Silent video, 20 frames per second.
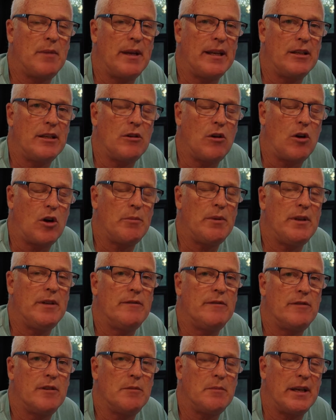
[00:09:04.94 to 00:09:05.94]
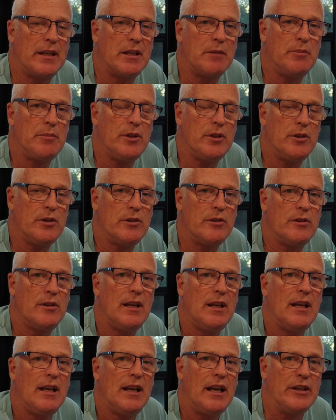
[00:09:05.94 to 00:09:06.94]
my Garmin from my computer,
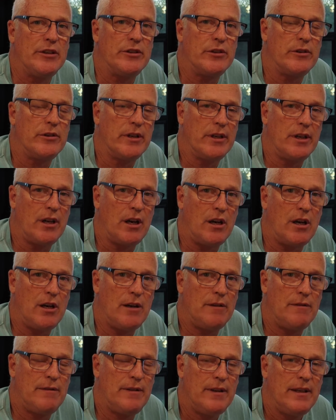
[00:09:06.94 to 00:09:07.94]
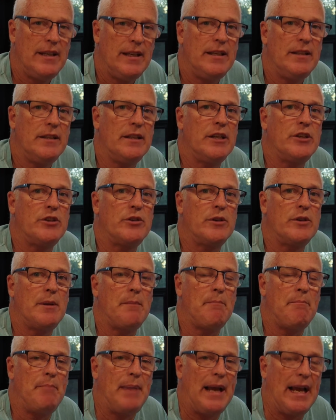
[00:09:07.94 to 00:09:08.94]
I turn it off, then I turn
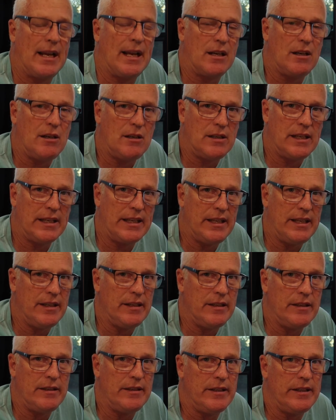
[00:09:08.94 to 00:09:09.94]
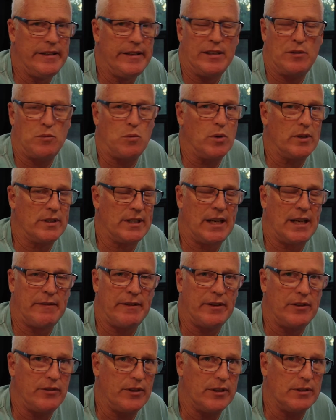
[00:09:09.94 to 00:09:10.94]
it back on again, and it's worked
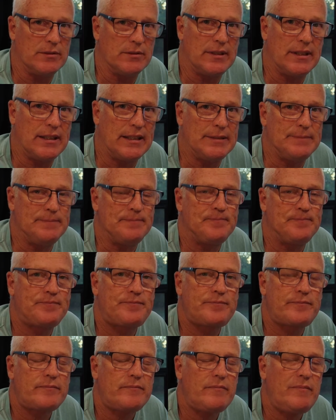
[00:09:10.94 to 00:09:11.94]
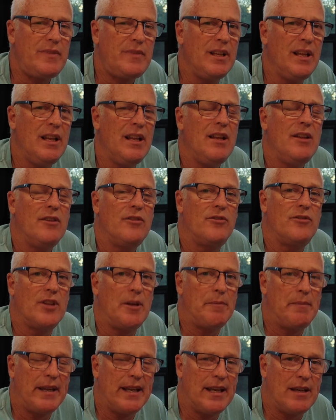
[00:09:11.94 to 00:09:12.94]
every single time.
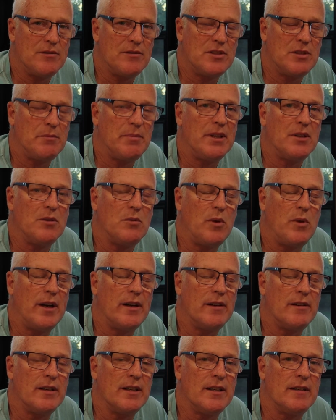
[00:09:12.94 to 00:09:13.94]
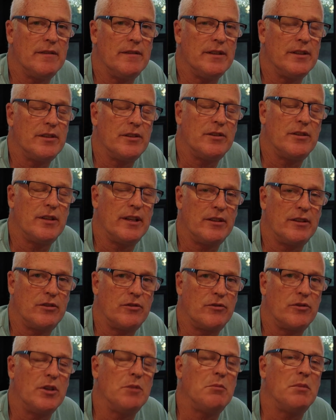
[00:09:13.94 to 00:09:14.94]
Something else to be aware of, and this is
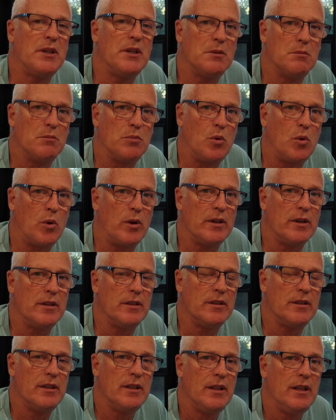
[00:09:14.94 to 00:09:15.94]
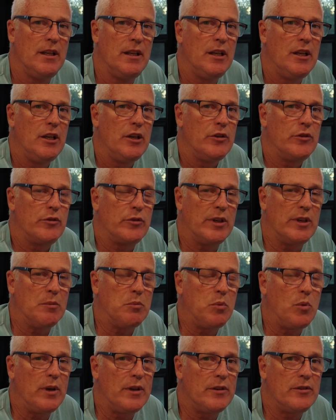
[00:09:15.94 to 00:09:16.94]
extremely important.
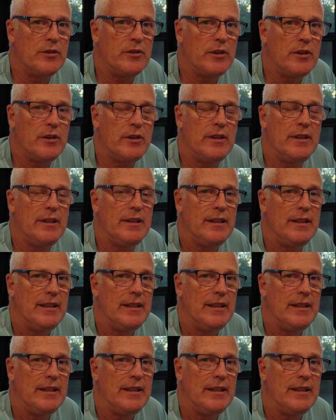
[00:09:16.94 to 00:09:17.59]
Trip Wizard